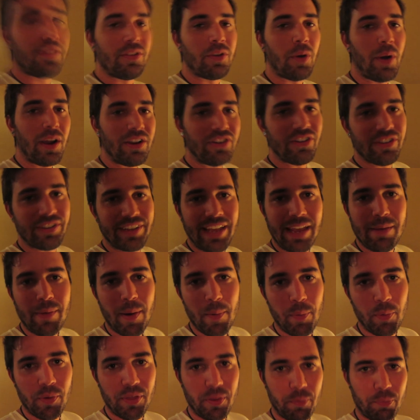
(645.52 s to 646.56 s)
So I just came
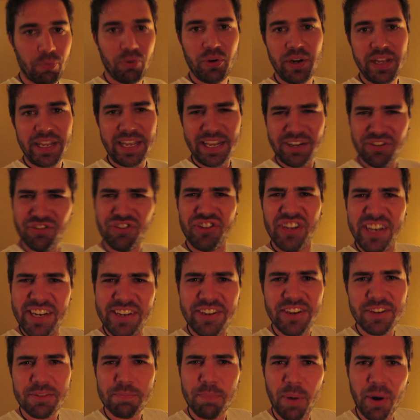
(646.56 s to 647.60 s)
up with a pretty
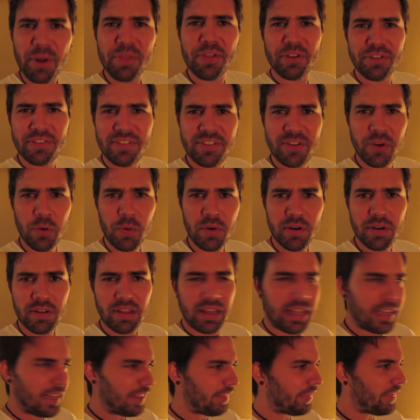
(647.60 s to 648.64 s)
ingenious Martha
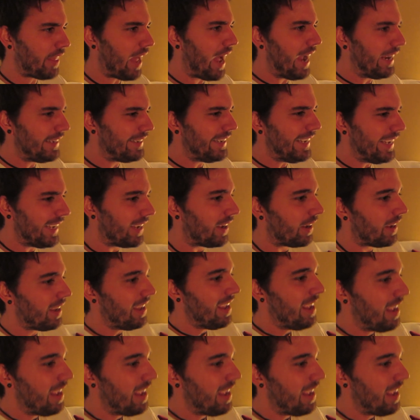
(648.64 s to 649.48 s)
Stewart-like idea,